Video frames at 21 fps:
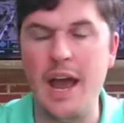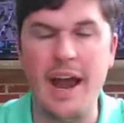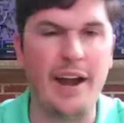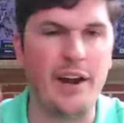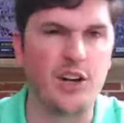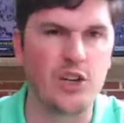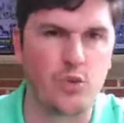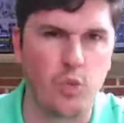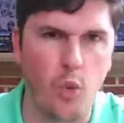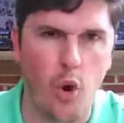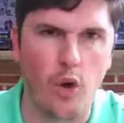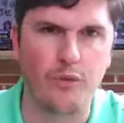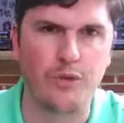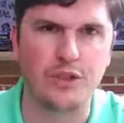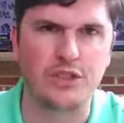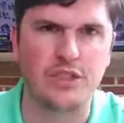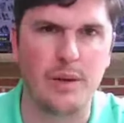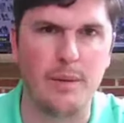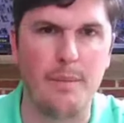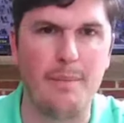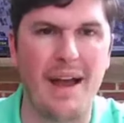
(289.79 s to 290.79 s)
Eric
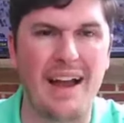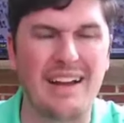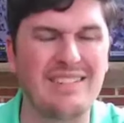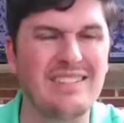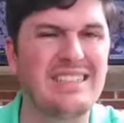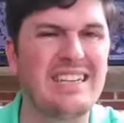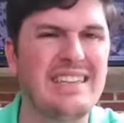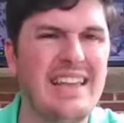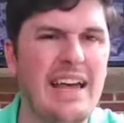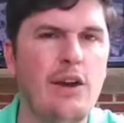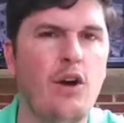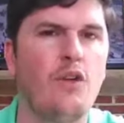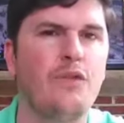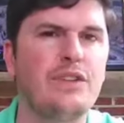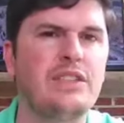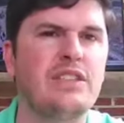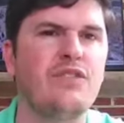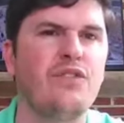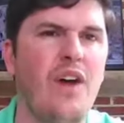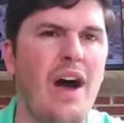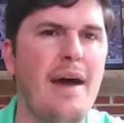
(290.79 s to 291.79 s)
Wolford's coming back. Let's get that
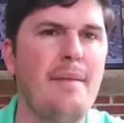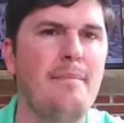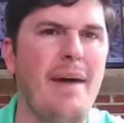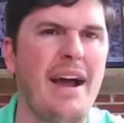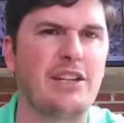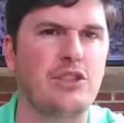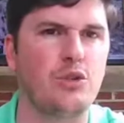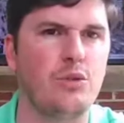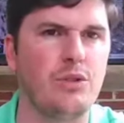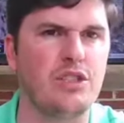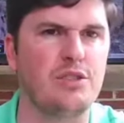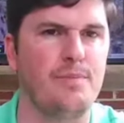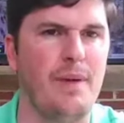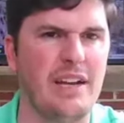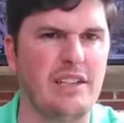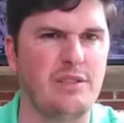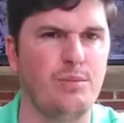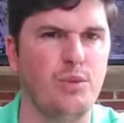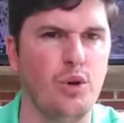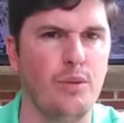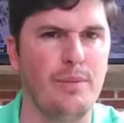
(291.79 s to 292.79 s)
offensive line back to
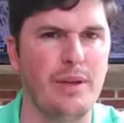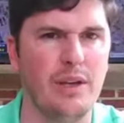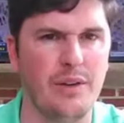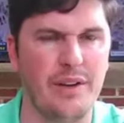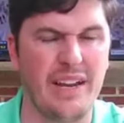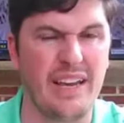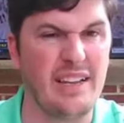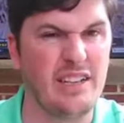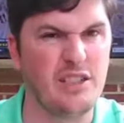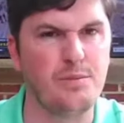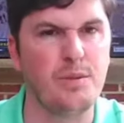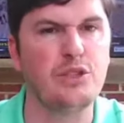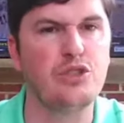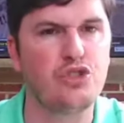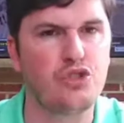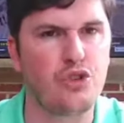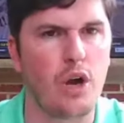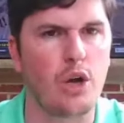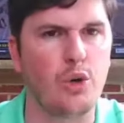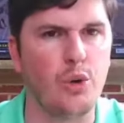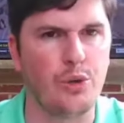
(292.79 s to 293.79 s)
respectable ability. And it's been
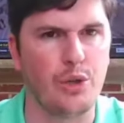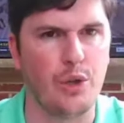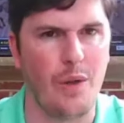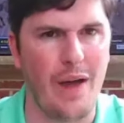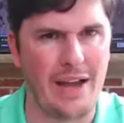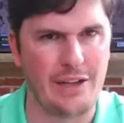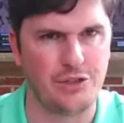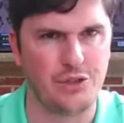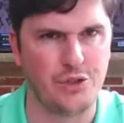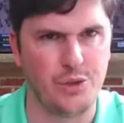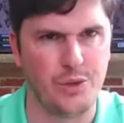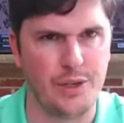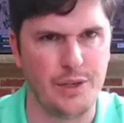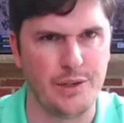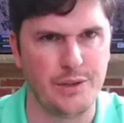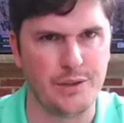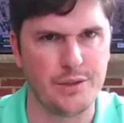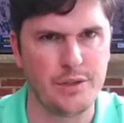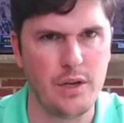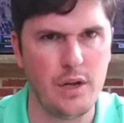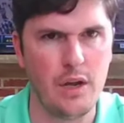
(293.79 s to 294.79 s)
struggling the last two
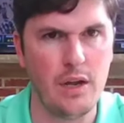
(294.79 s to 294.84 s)
years.